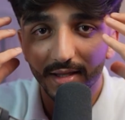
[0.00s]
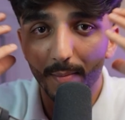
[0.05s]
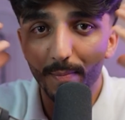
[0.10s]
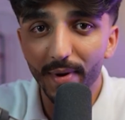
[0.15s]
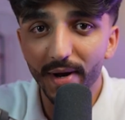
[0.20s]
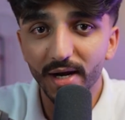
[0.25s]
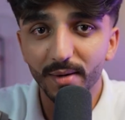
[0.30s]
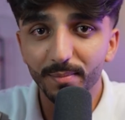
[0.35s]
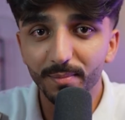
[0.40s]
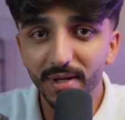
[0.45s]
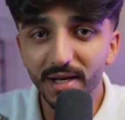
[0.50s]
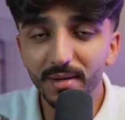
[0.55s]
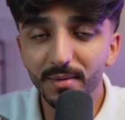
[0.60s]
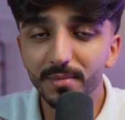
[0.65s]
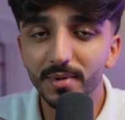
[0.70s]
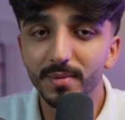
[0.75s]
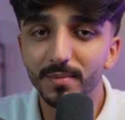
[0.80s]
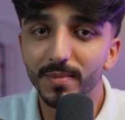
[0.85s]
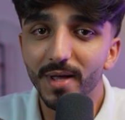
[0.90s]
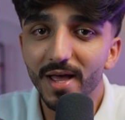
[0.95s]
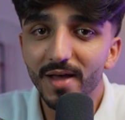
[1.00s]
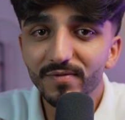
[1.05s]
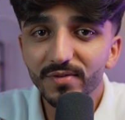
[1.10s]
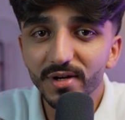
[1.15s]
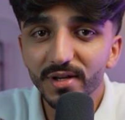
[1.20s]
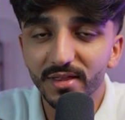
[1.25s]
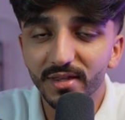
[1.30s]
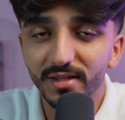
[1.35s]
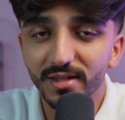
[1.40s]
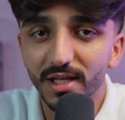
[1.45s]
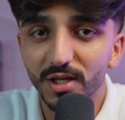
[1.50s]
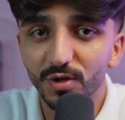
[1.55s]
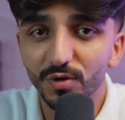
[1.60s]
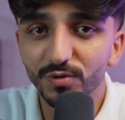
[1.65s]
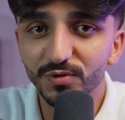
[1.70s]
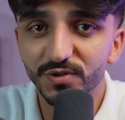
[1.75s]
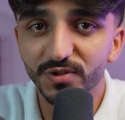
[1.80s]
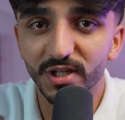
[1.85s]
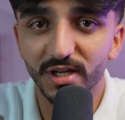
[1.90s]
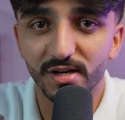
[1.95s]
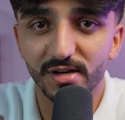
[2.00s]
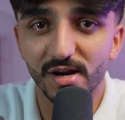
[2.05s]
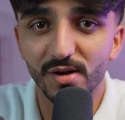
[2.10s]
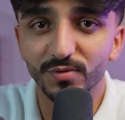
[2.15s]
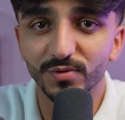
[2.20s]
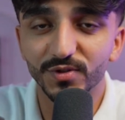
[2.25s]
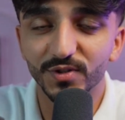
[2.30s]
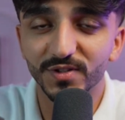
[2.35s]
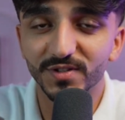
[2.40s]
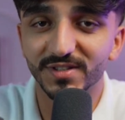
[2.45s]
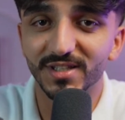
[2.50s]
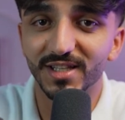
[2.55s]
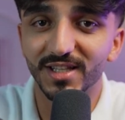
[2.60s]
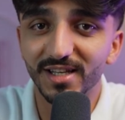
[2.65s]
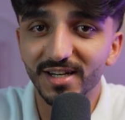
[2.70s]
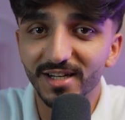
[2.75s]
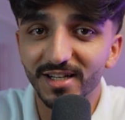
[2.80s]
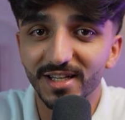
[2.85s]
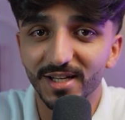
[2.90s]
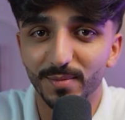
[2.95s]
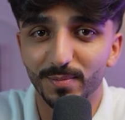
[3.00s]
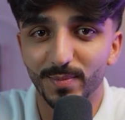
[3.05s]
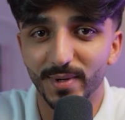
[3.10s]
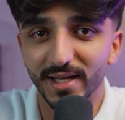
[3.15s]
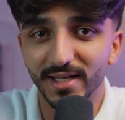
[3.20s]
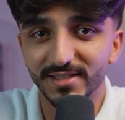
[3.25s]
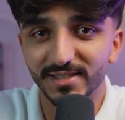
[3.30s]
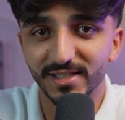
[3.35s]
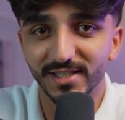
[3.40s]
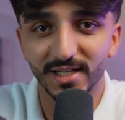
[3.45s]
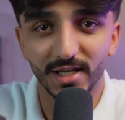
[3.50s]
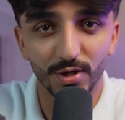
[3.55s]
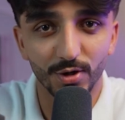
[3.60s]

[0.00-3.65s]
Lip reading: The bare minimum, everything that you see around you is literally a blessing,